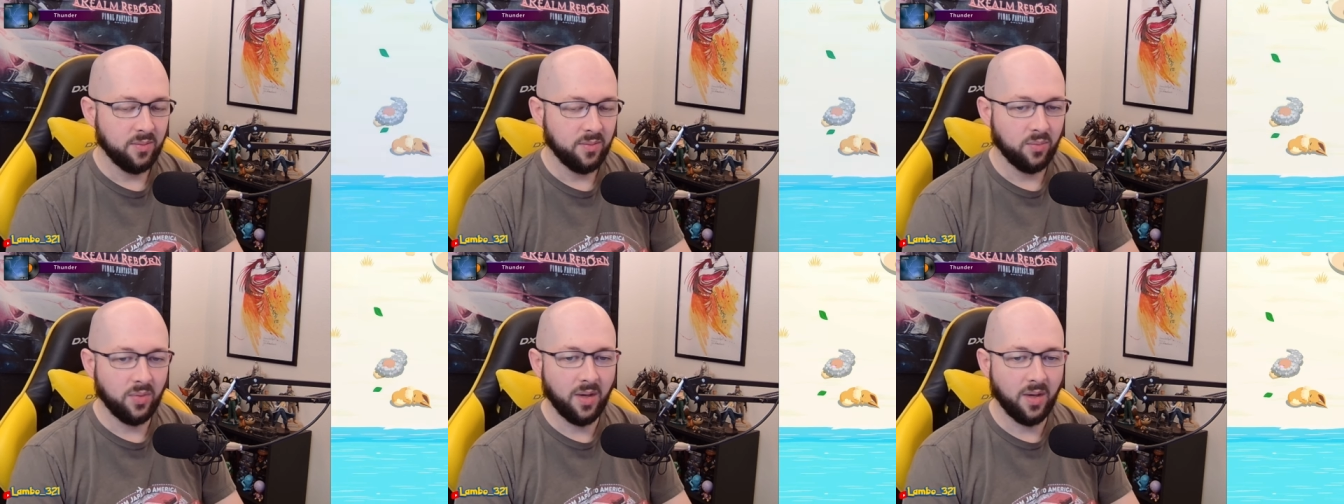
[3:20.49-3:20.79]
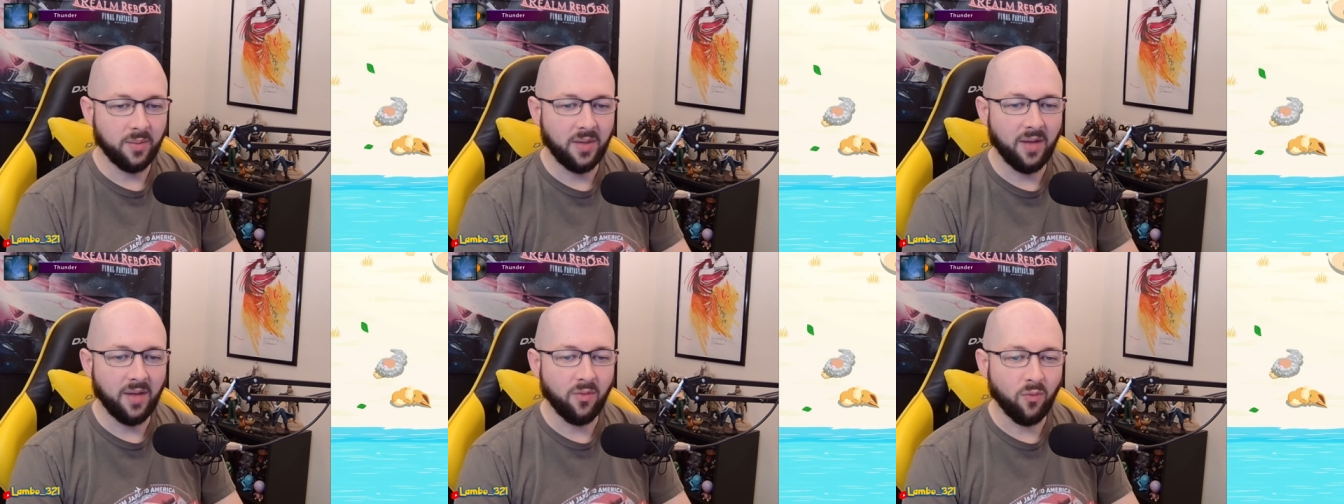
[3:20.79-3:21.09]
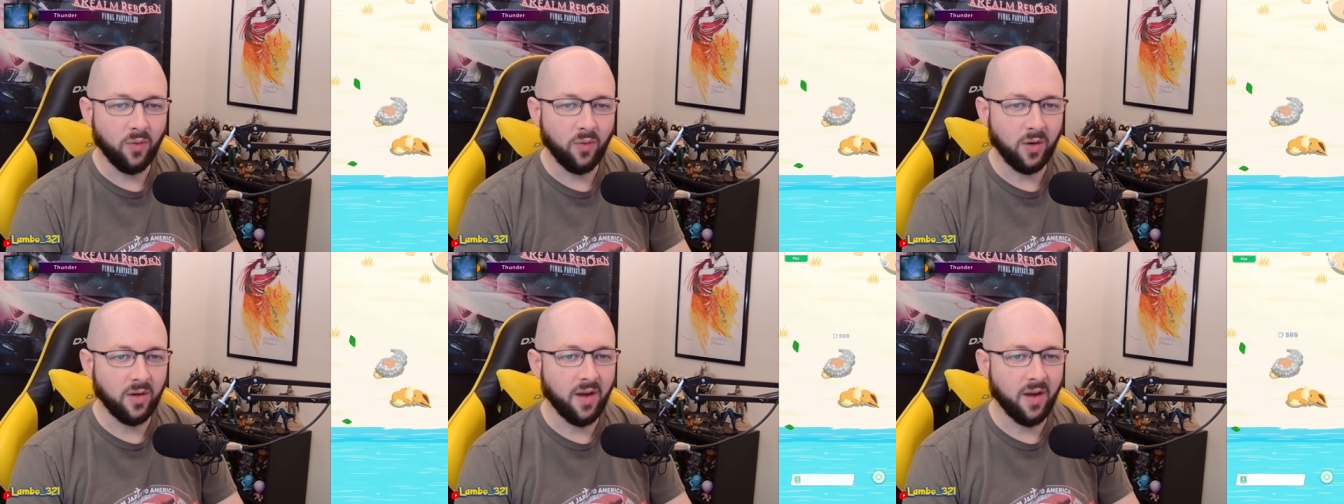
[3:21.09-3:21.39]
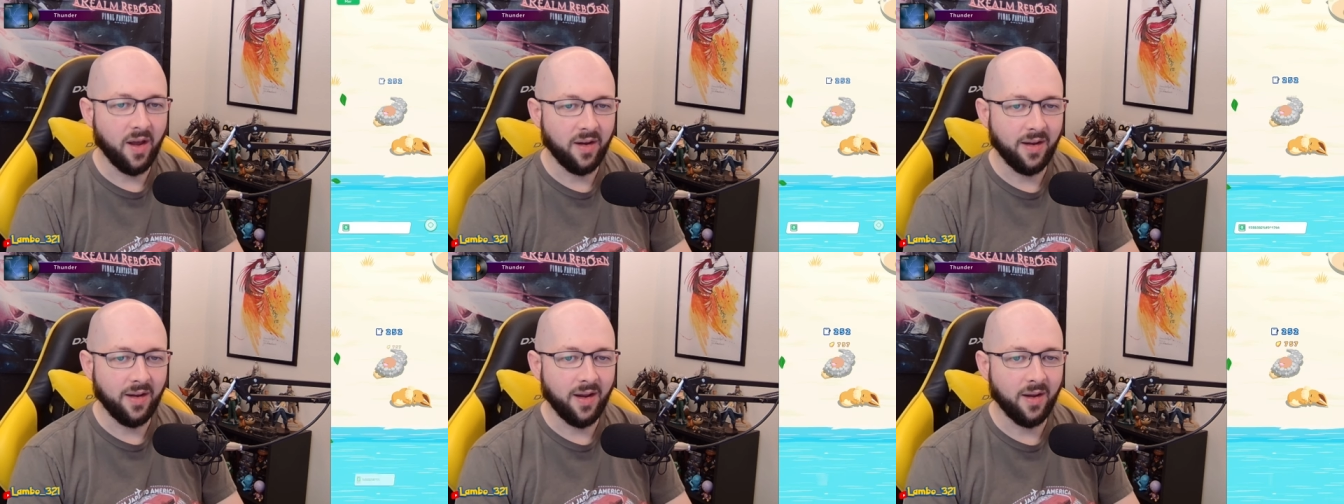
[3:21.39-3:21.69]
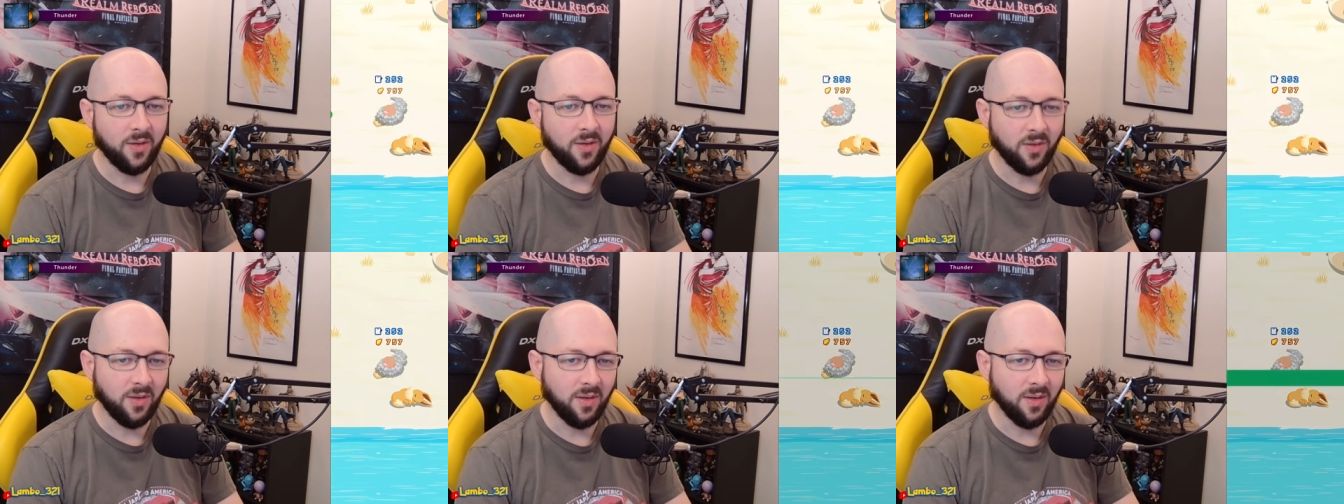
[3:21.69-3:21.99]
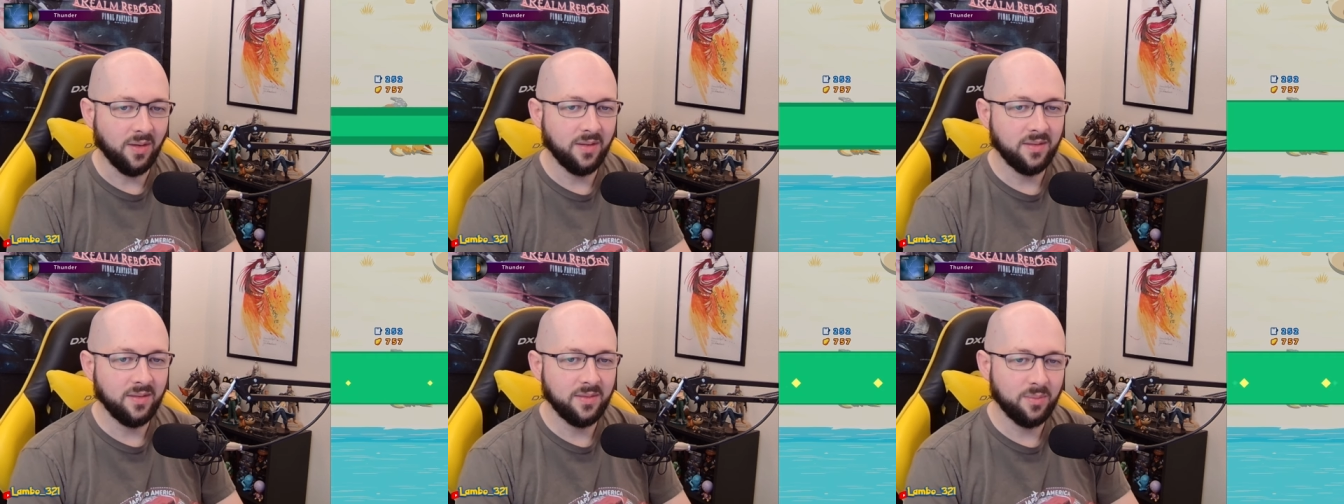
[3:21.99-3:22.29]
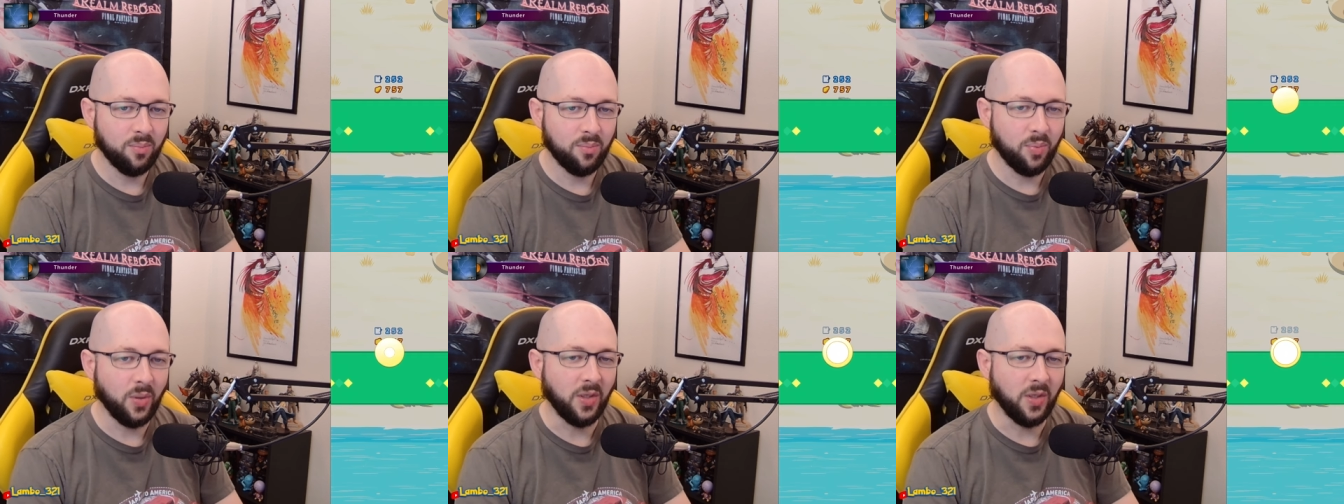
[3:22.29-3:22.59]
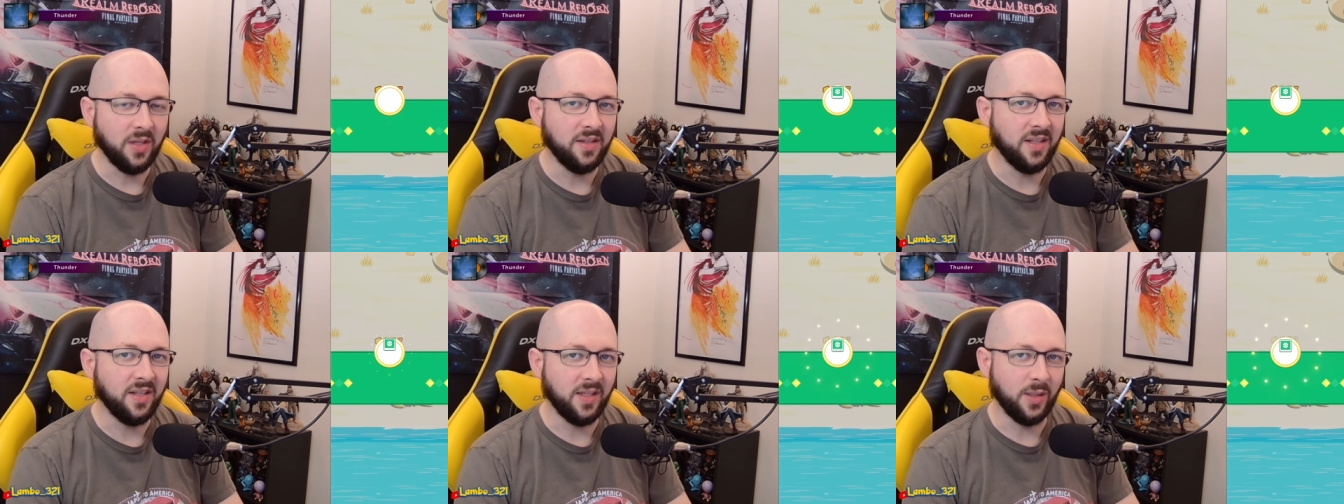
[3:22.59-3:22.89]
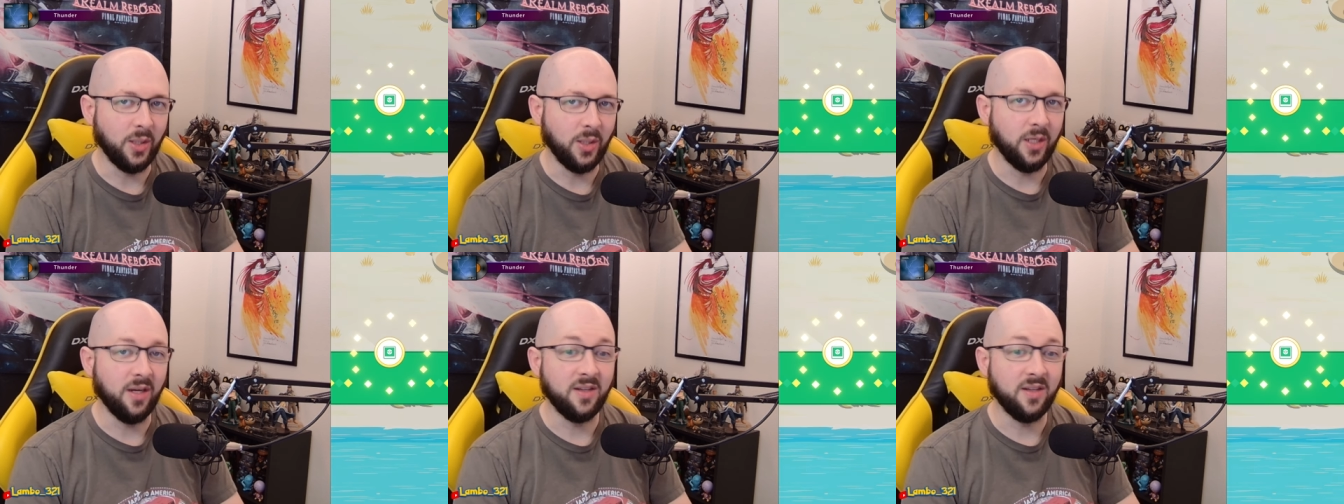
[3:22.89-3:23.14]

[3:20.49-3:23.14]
Probably haven't figured out how to put a Diglett